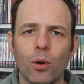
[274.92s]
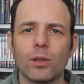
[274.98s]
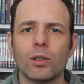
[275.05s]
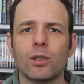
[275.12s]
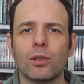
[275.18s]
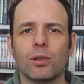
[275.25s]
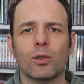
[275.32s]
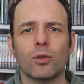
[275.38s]

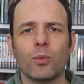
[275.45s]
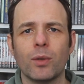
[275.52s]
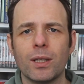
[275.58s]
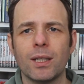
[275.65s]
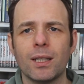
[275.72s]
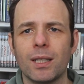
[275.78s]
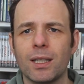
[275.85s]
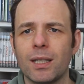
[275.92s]
on
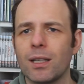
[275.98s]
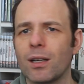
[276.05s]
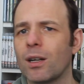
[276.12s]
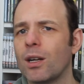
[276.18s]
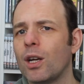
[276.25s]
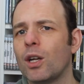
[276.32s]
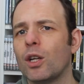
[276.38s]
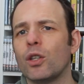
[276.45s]
screen
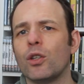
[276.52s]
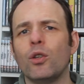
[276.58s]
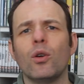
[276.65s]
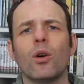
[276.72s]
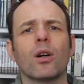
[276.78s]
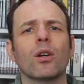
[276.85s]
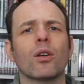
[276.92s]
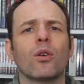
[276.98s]
here,
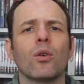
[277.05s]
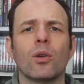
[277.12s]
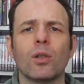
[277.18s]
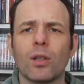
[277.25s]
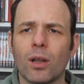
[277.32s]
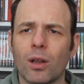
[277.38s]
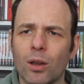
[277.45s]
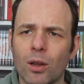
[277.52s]
you are
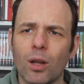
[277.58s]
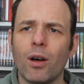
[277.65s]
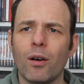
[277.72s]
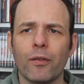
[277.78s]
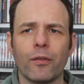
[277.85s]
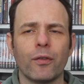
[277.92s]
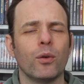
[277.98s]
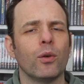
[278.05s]
going to
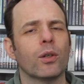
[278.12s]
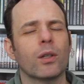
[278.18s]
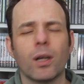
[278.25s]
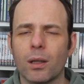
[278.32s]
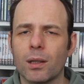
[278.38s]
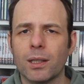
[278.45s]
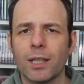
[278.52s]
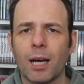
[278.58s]
love Who
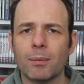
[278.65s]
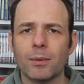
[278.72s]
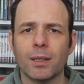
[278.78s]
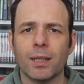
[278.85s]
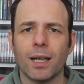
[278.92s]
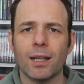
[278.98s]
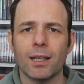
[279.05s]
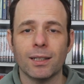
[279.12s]
Killed
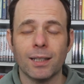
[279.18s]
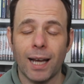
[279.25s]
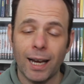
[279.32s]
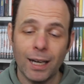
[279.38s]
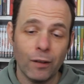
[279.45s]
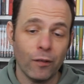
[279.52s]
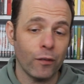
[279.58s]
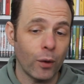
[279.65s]
Captain Alex.
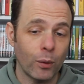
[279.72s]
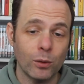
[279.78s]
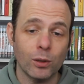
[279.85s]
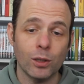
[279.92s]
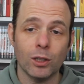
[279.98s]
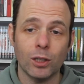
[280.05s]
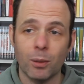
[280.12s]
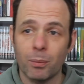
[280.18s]
I
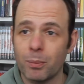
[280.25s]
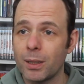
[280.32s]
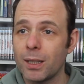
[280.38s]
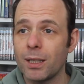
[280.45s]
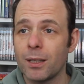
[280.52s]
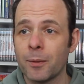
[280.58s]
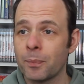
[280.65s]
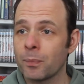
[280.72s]
found it to
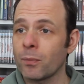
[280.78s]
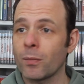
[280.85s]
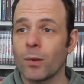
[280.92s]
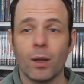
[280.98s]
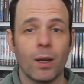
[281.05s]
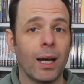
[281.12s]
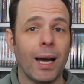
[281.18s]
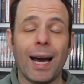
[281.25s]
be
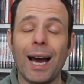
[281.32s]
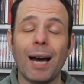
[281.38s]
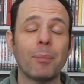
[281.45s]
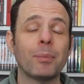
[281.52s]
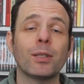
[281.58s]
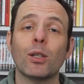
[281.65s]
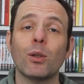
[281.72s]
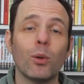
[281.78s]

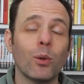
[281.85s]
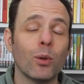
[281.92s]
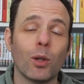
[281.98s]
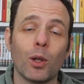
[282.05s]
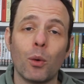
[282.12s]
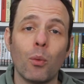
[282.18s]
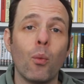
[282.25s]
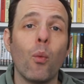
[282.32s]

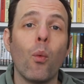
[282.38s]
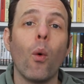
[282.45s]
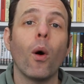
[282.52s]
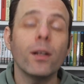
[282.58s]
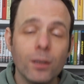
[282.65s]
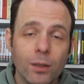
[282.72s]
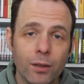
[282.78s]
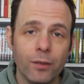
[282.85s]
absolutely
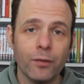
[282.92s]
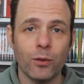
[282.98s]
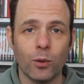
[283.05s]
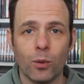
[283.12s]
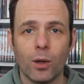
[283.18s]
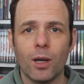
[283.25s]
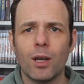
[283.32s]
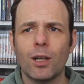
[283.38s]

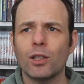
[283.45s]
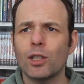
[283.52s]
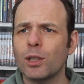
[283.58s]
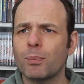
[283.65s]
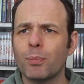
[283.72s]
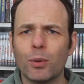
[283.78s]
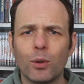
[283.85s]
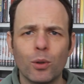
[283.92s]
wonderful,
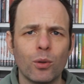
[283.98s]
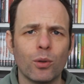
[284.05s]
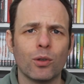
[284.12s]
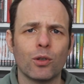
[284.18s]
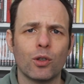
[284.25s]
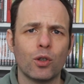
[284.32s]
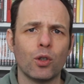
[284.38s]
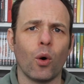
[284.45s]
just
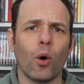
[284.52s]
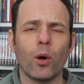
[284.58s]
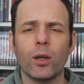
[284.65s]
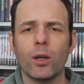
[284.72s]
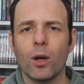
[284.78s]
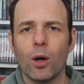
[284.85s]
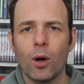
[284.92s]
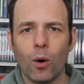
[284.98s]
pure
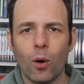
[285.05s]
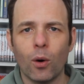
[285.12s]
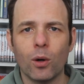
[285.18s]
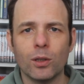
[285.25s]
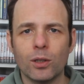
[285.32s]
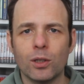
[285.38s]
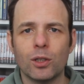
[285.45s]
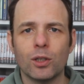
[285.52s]
joy
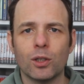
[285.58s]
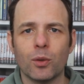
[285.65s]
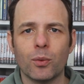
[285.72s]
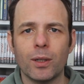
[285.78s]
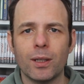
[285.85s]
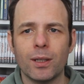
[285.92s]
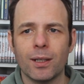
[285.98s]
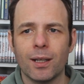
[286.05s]
on
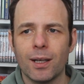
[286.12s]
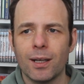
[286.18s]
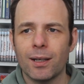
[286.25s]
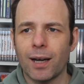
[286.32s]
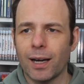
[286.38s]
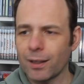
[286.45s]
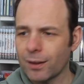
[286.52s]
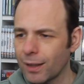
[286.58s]
screen.
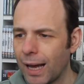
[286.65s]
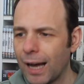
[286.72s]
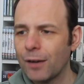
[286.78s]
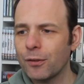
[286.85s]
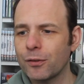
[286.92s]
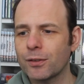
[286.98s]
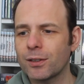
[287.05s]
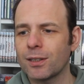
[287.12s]
I
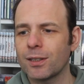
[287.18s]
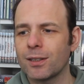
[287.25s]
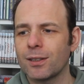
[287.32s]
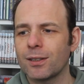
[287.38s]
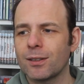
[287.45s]
laughed,